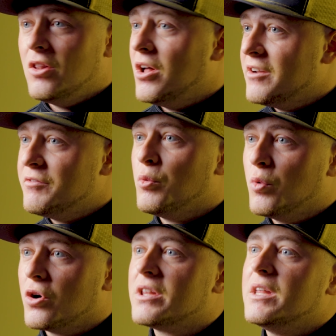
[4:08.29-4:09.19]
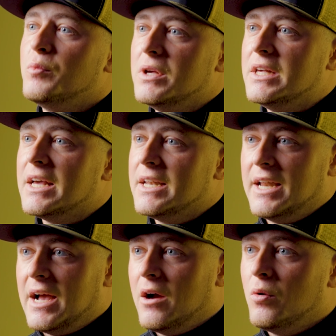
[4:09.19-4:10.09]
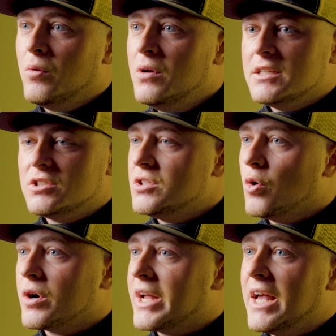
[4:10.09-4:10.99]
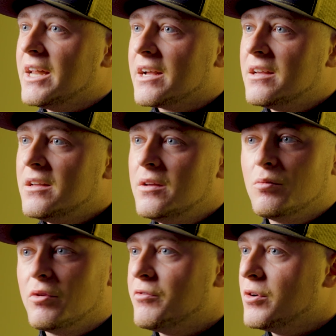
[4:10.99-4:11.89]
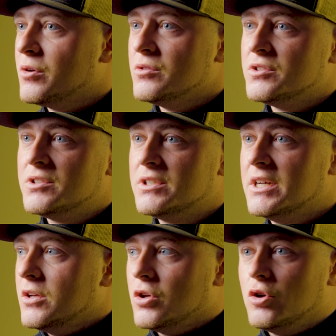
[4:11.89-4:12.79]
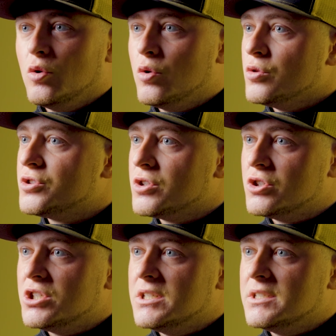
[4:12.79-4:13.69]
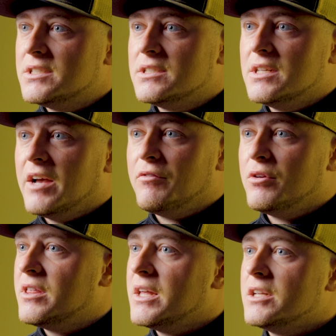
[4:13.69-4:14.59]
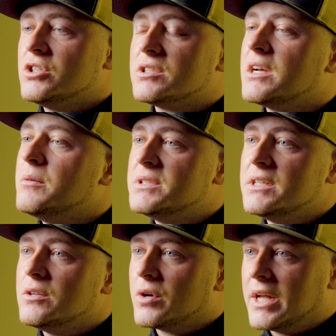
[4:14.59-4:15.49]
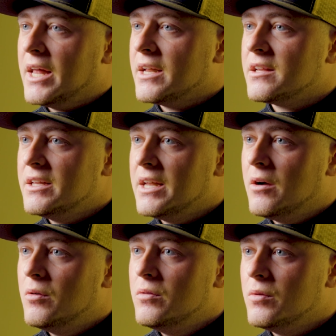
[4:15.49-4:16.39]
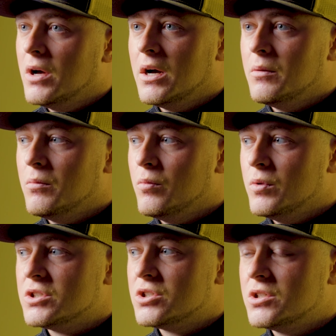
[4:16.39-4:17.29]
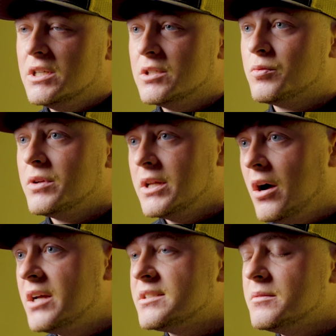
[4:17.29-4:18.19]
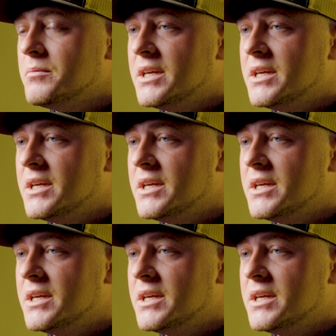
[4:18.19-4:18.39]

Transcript: A lot of the work that we get now is organic referrals. Google searches, everything just comes in organically now, which is really awesome,